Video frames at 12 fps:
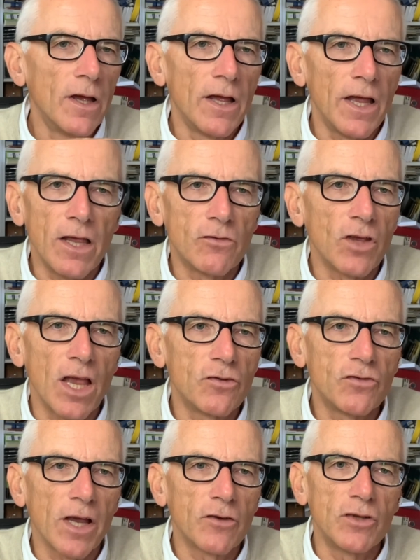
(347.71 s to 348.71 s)
is
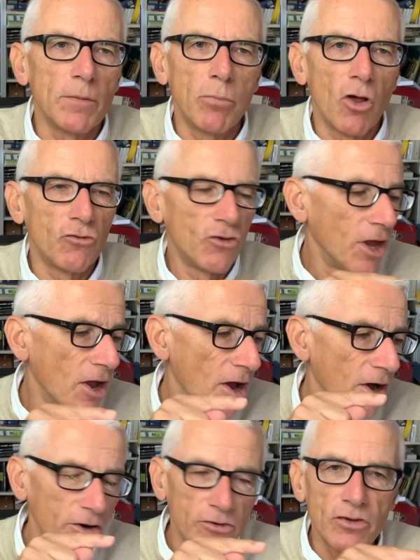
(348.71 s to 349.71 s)
60 plus
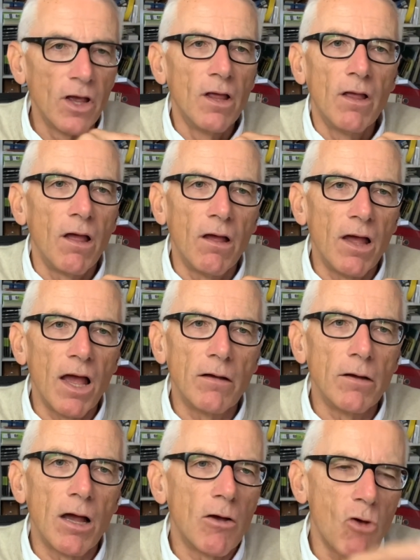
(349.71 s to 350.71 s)
years,
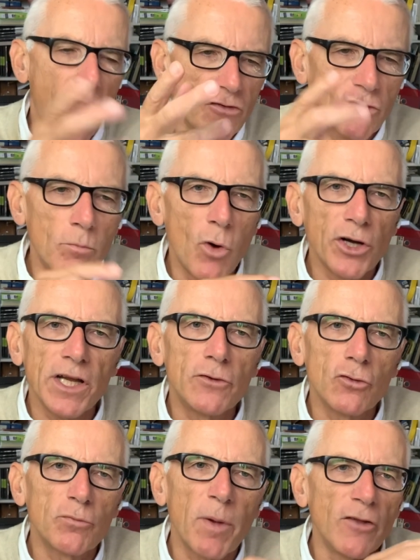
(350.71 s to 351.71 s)
has some money to
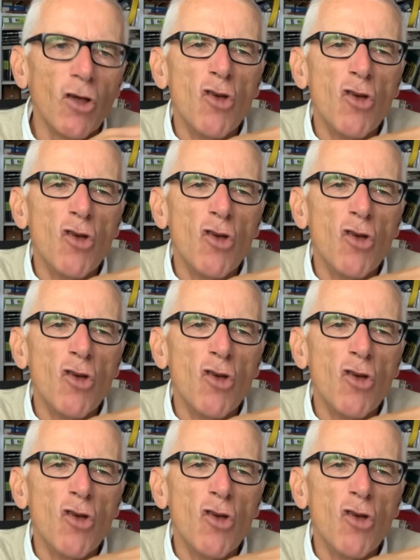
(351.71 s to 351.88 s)
spend.